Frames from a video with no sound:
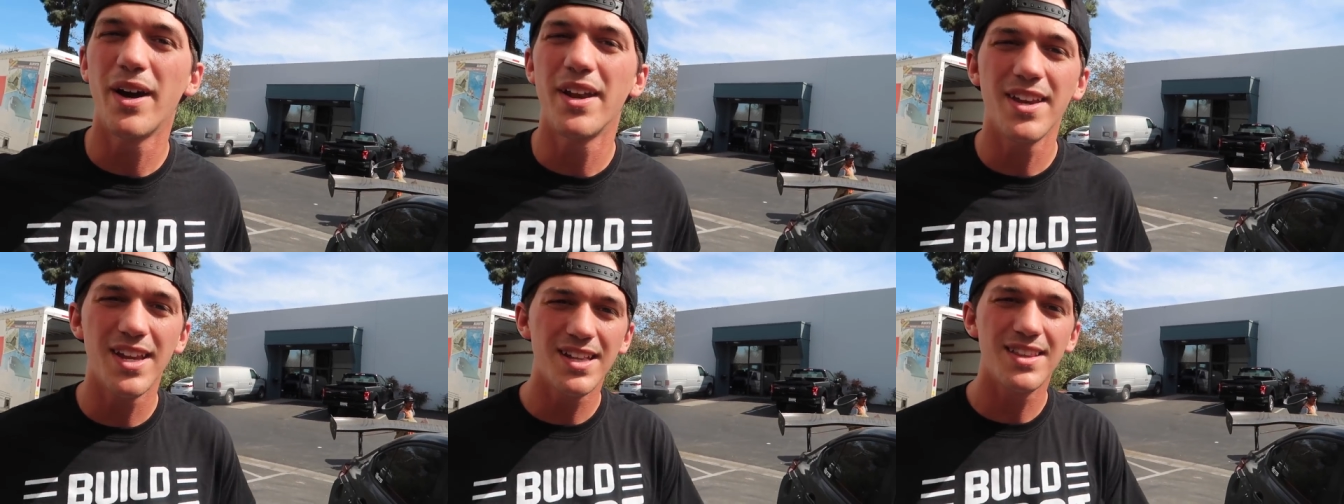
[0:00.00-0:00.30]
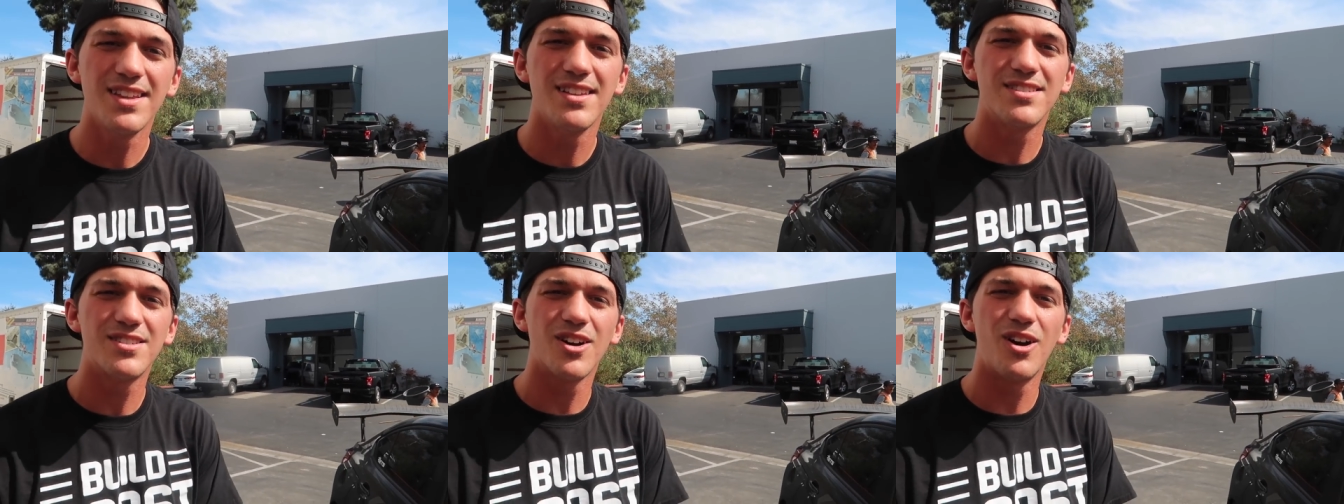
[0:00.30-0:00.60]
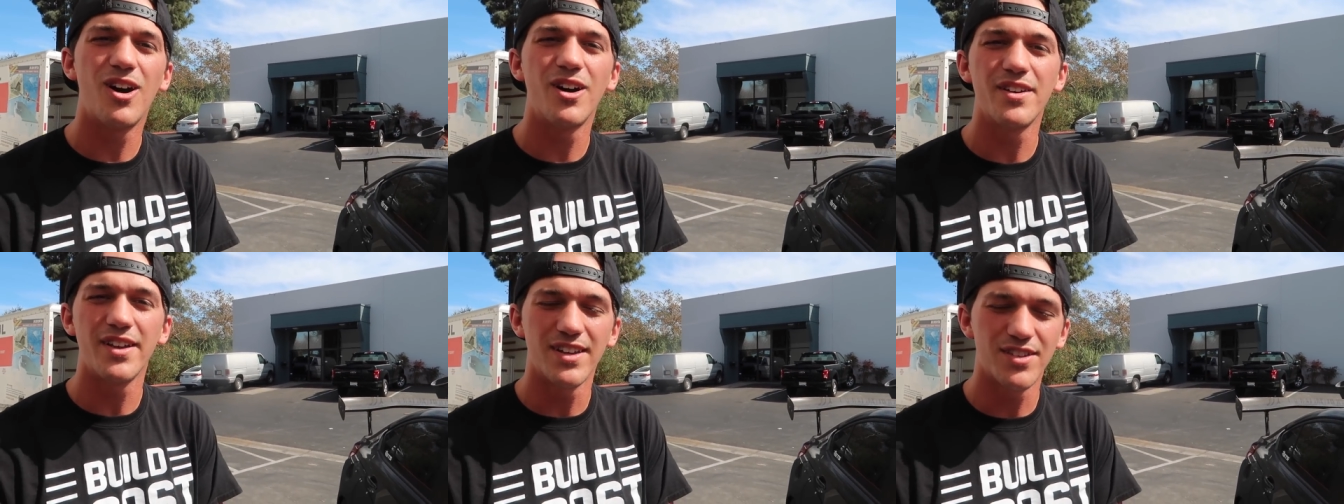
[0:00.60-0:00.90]
I need these
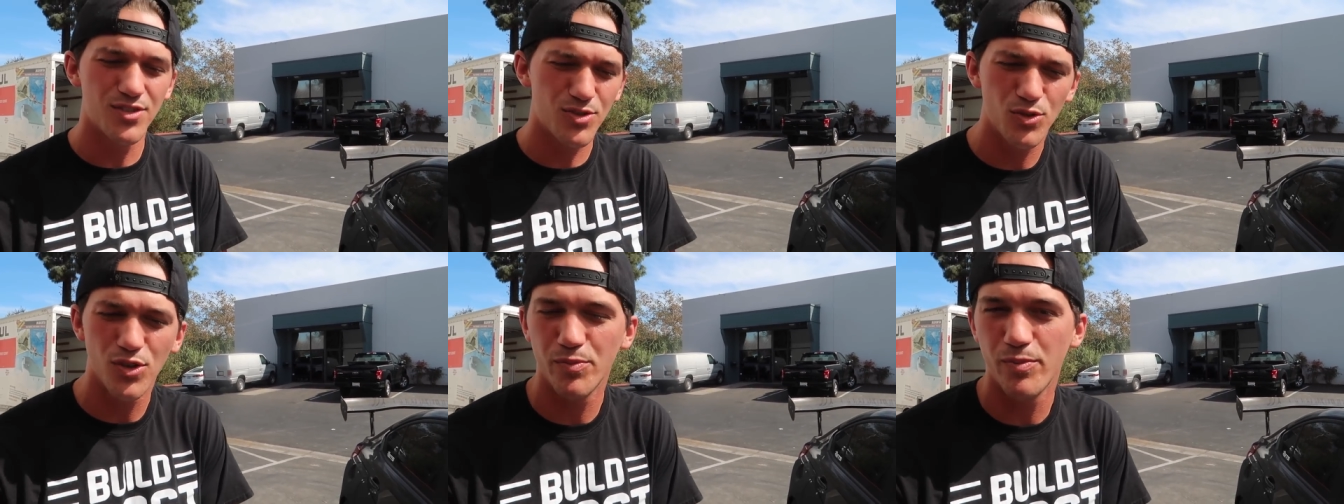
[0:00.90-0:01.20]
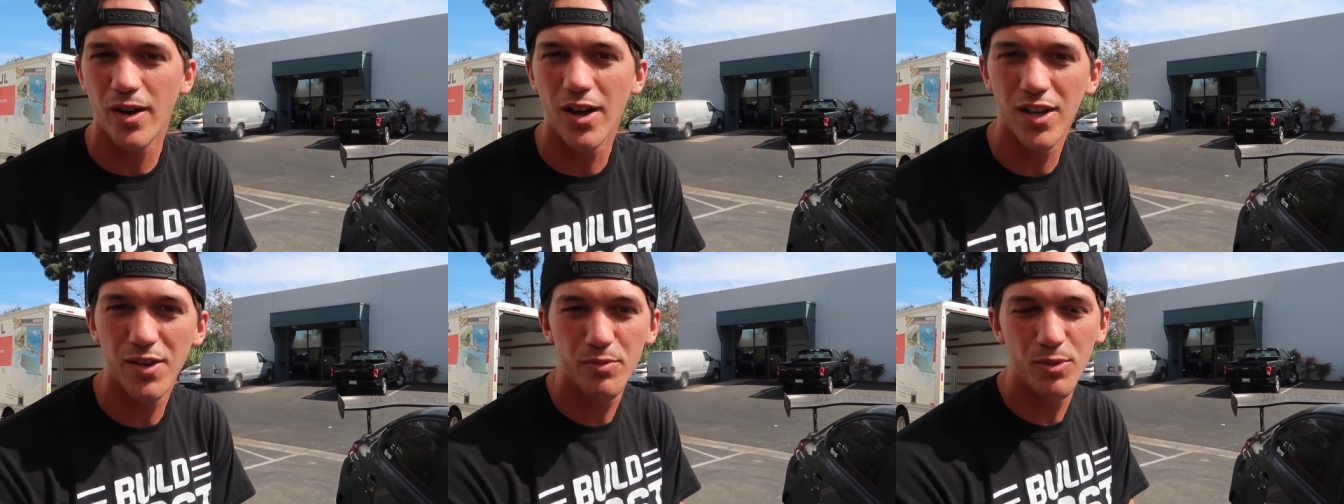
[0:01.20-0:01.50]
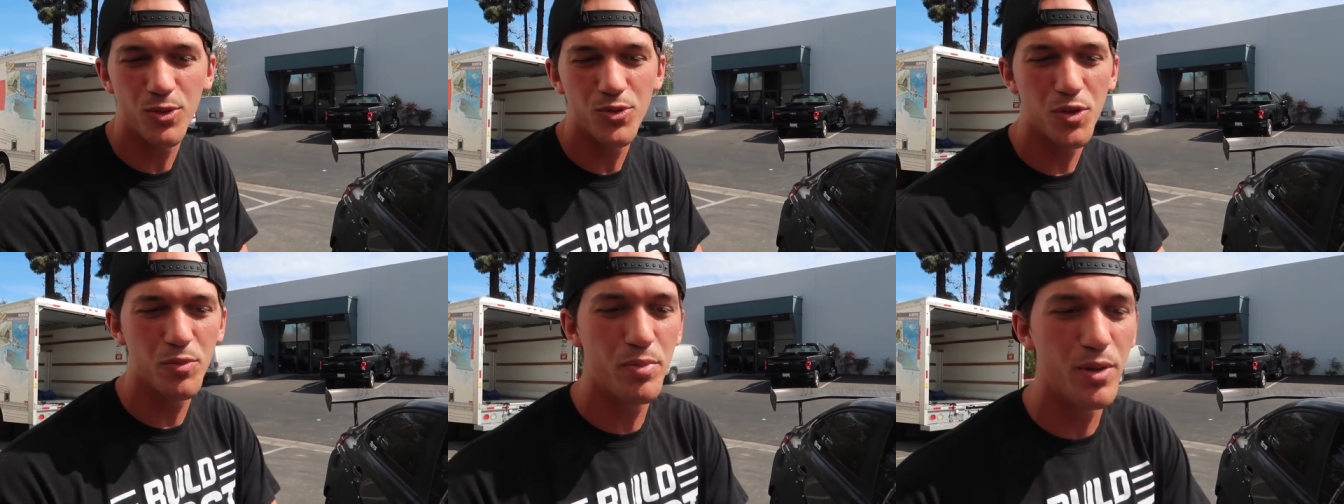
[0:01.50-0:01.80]
gone as soon as
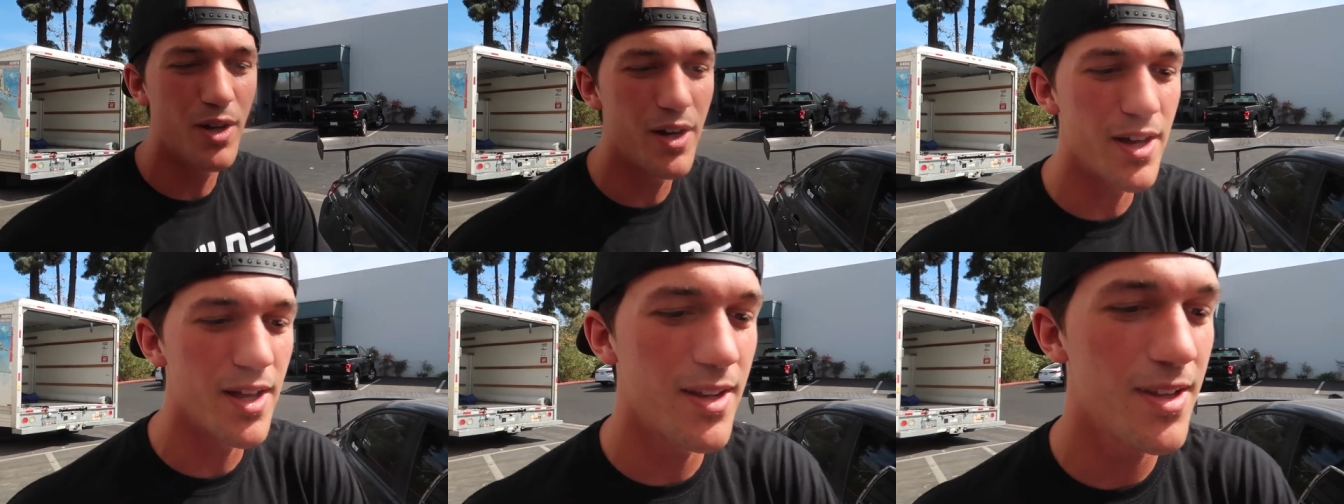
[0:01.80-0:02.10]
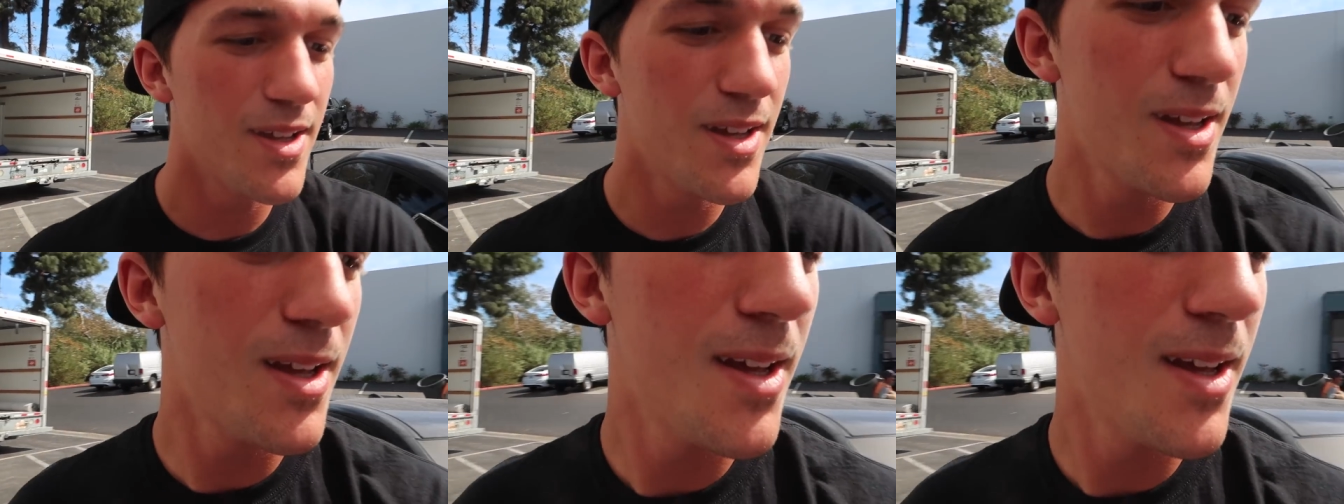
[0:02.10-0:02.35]
possible to put